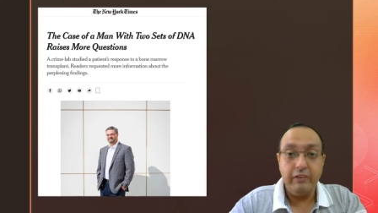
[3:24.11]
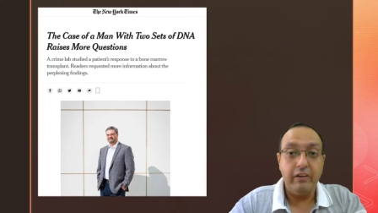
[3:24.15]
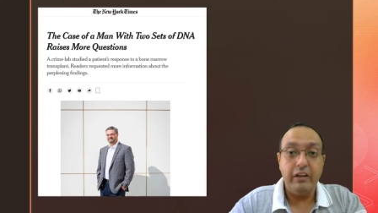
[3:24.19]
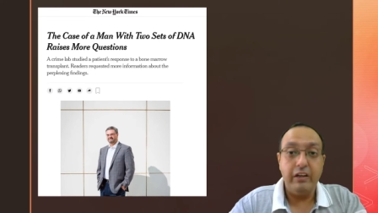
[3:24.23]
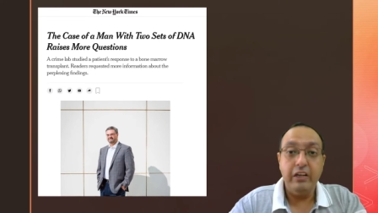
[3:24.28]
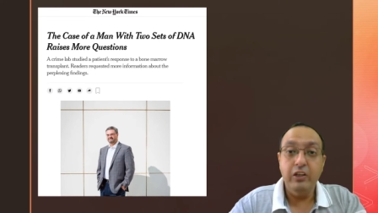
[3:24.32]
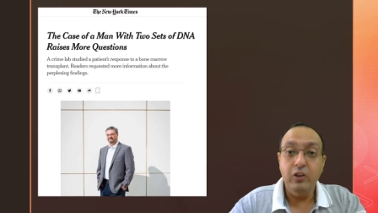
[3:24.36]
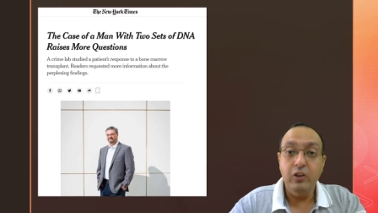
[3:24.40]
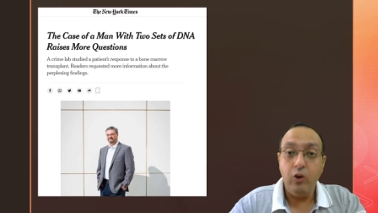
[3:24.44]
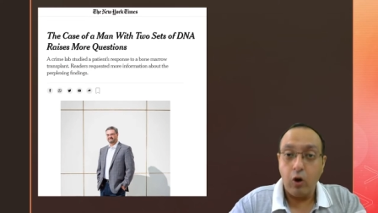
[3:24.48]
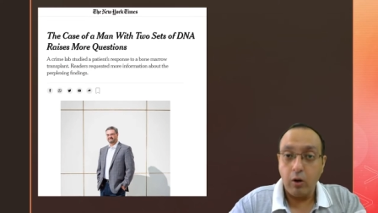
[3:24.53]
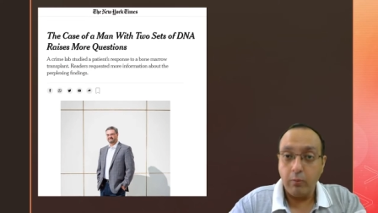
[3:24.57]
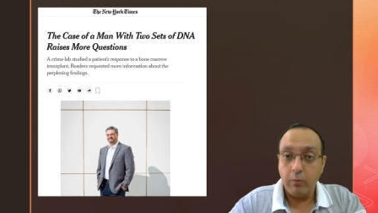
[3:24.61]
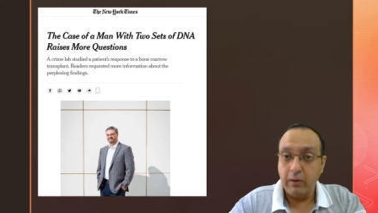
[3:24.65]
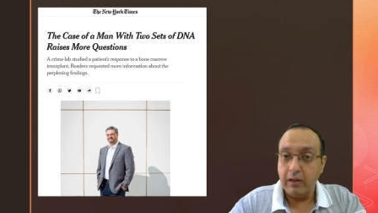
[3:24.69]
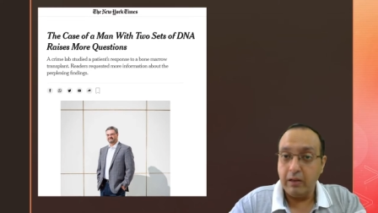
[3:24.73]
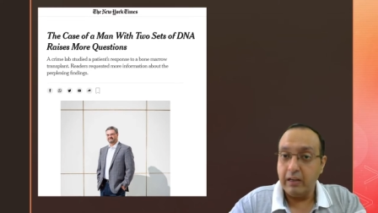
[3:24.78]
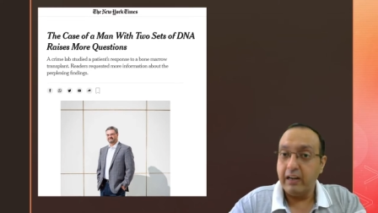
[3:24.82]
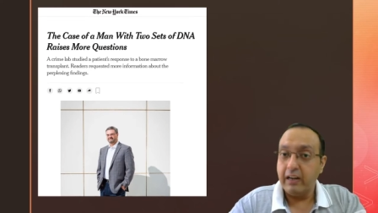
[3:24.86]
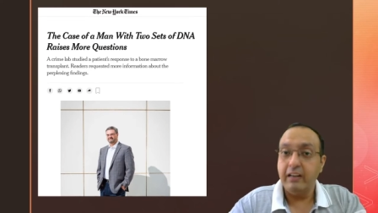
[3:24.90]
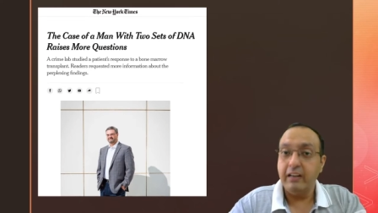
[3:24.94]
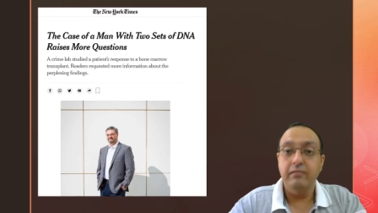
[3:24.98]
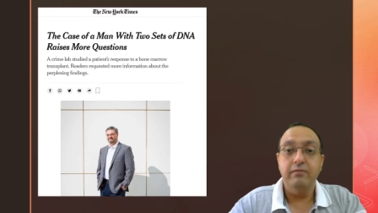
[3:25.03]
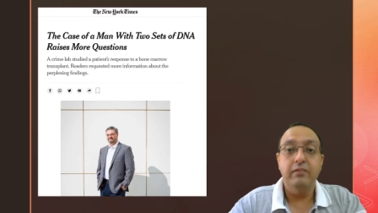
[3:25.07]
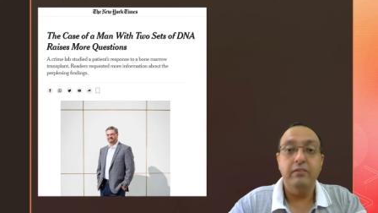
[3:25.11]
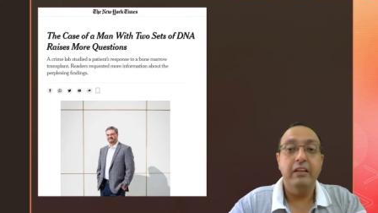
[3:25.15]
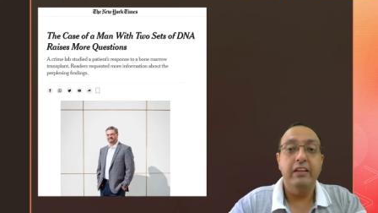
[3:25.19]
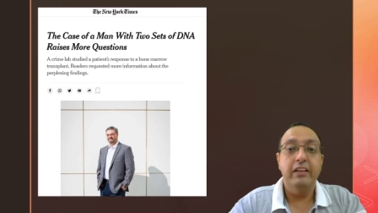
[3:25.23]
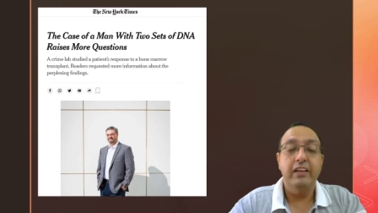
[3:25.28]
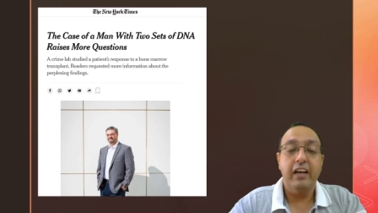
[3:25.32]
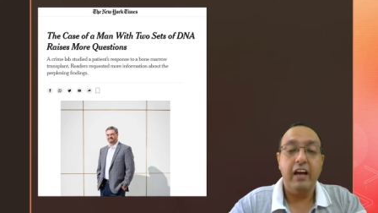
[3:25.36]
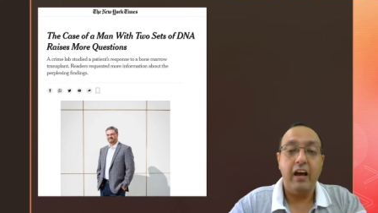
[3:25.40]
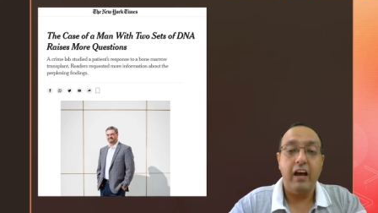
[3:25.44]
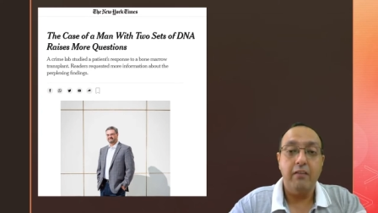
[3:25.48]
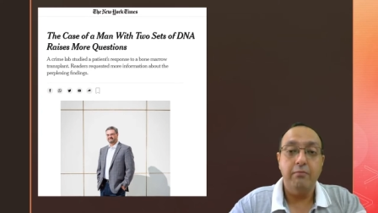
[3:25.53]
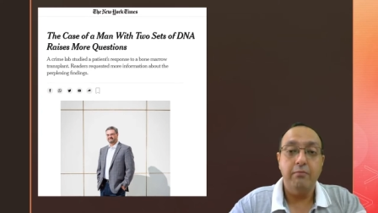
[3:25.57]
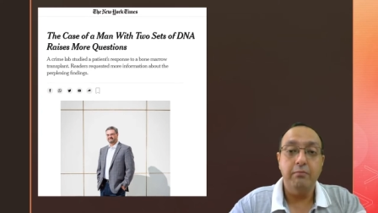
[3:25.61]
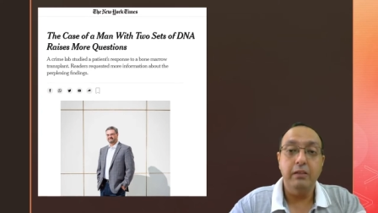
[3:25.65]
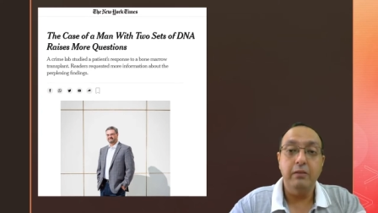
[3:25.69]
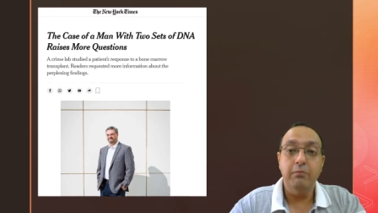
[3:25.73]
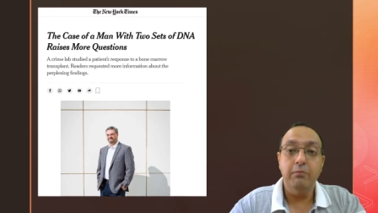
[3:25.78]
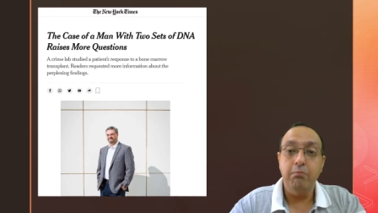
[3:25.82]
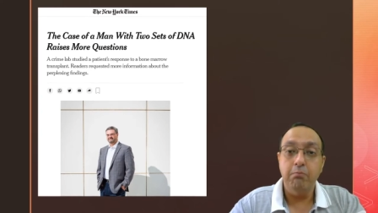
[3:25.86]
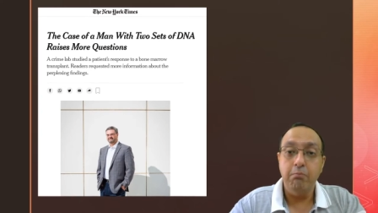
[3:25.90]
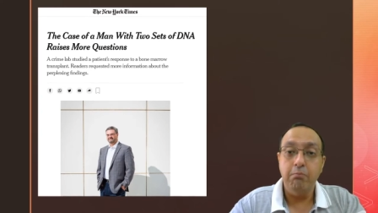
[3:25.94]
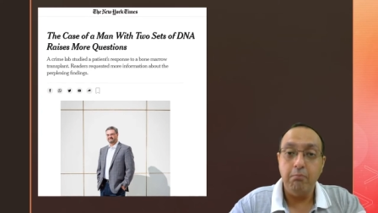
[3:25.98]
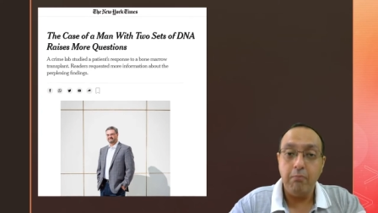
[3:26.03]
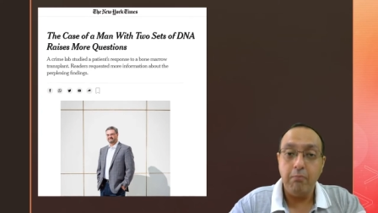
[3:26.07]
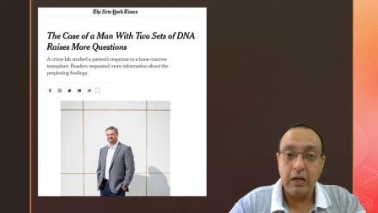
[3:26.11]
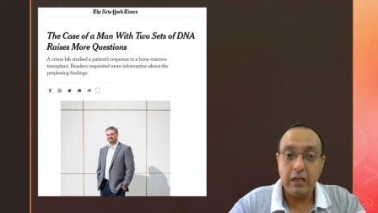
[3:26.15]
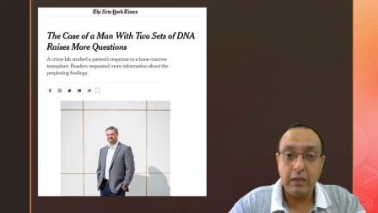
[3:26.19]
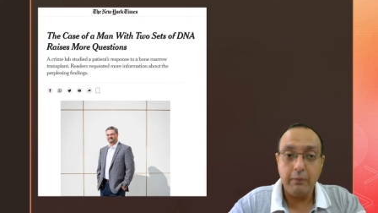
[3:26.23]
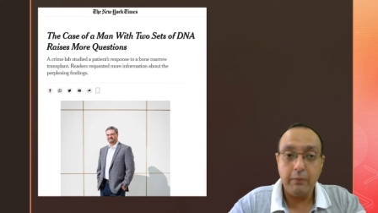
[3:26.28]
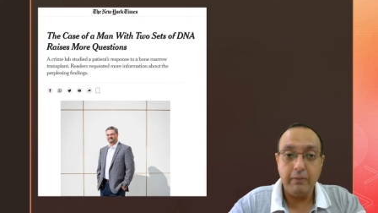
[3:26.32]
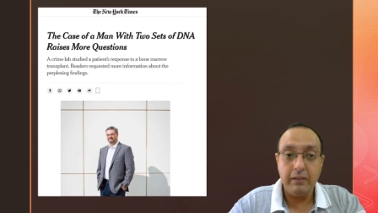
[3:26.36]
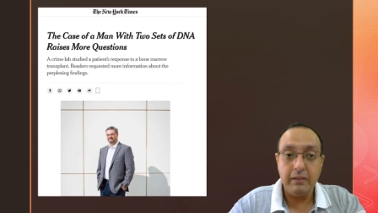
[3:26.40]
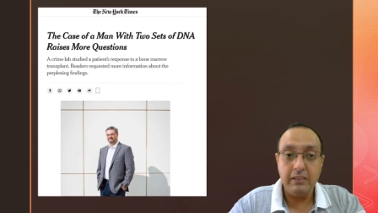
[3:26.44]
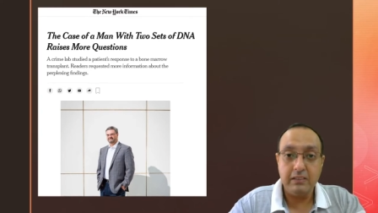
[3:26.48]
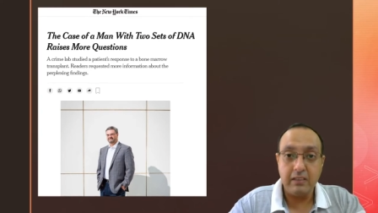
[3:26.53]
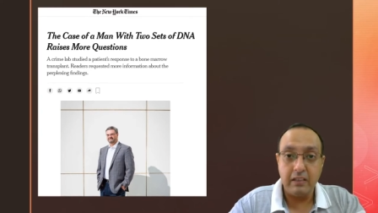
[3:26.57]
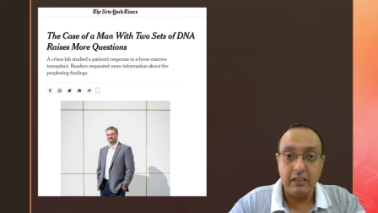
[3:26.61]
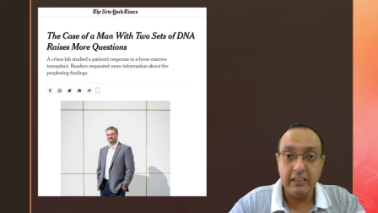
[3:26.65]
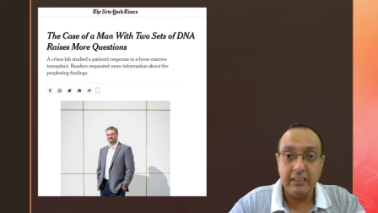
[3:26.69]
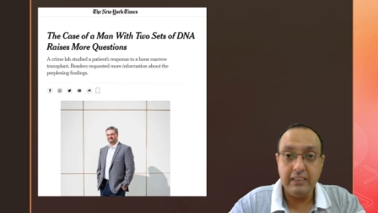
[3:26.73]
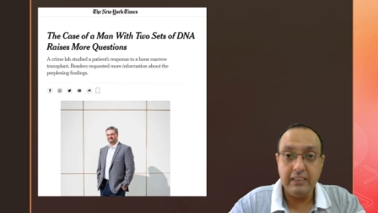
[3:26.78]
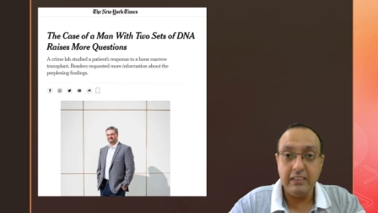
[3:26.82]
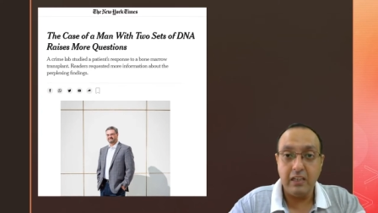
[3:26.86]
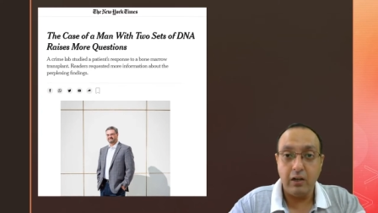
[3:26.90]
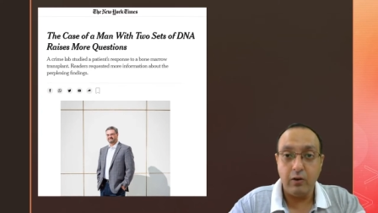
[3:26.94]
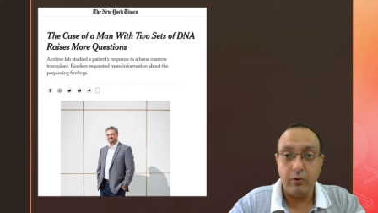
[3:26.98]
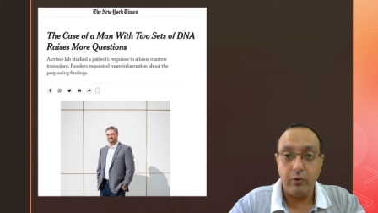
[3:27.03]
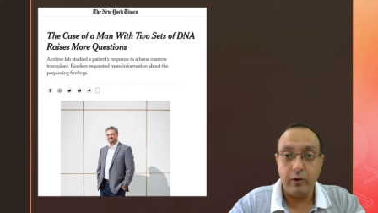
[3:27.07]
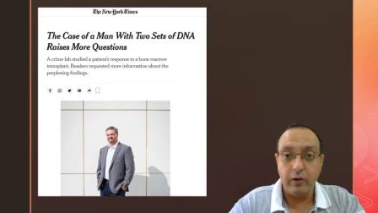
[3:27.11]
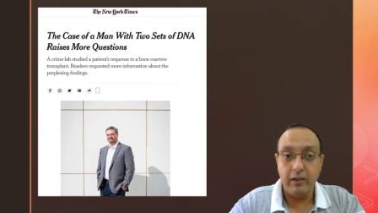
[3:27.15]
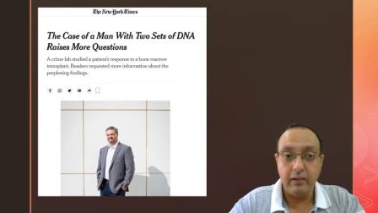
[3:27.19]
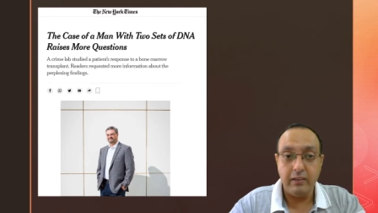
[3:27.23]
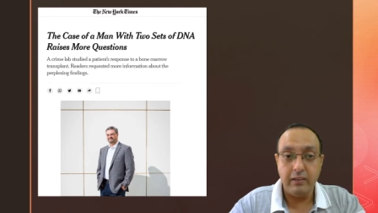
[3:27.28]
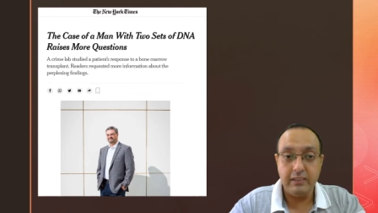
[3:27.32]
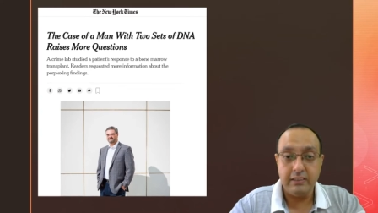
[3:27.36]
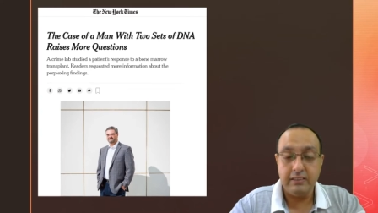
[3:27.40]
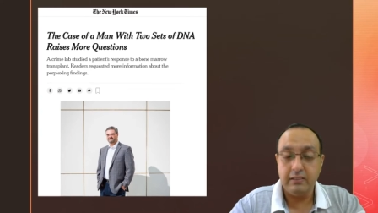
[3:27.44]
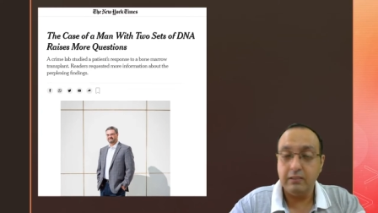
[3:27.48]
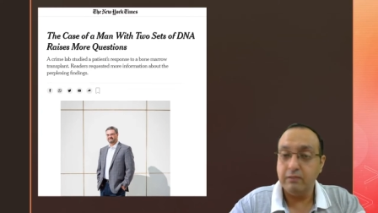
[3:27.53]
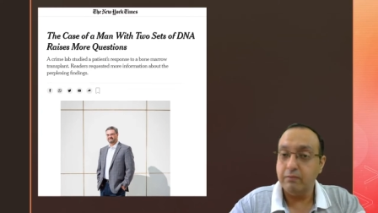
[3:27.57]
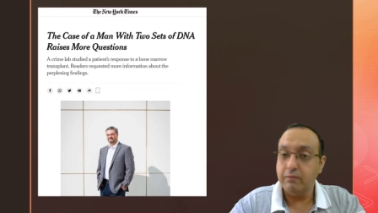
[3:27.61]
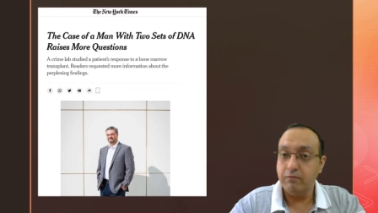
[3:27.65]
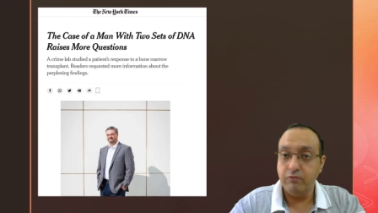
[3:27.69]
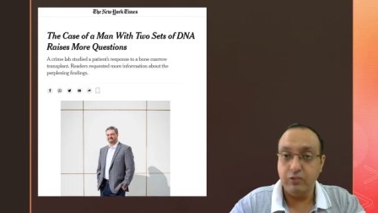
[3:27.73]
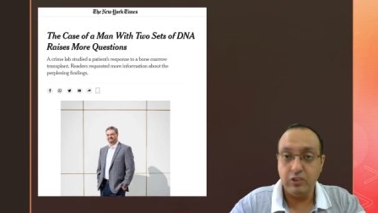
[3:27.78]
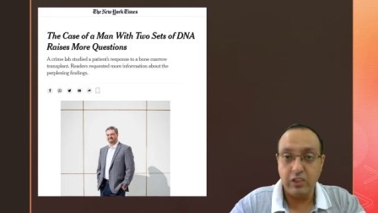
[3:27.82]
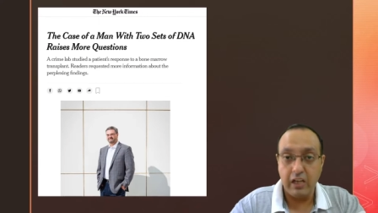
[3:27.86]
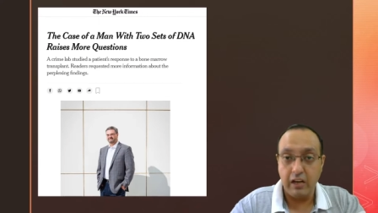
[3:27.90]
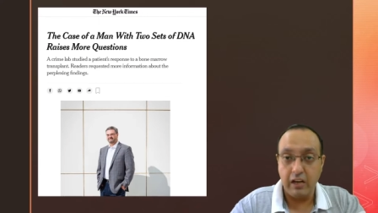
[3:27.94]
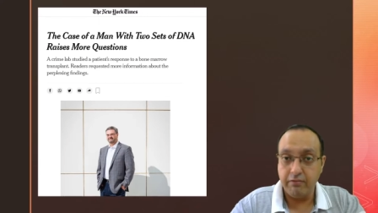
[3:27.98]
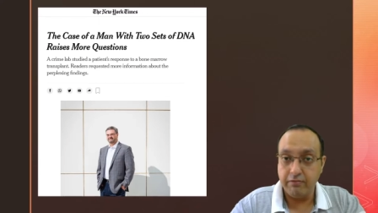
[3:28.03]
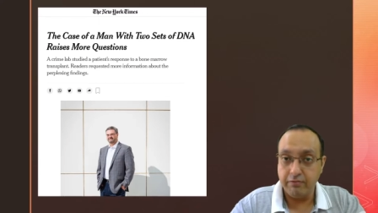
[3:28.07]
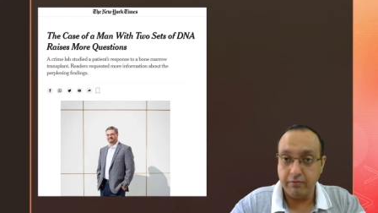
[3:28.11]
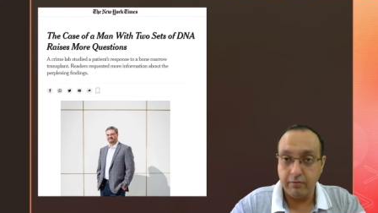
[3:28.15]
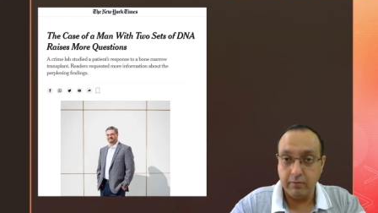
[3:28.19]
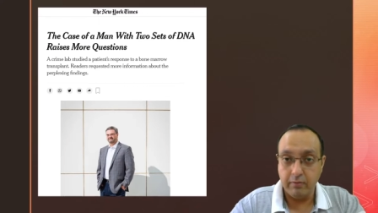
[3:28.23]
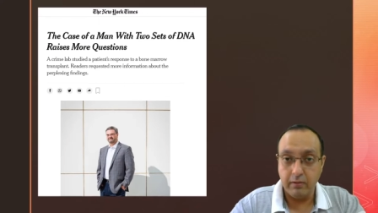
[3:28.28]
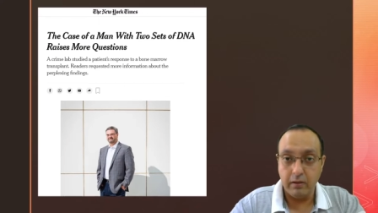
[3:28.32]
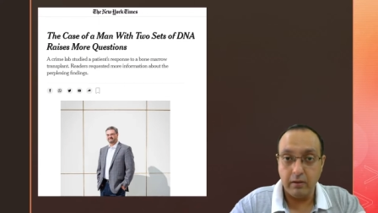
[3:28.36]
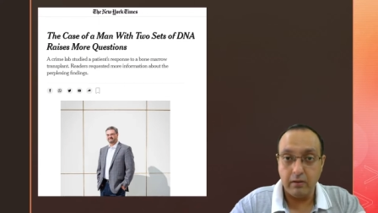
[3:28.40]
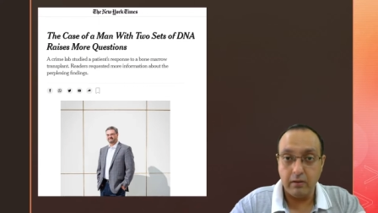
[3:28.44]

very normal, and there have been multiple studies nowadays which have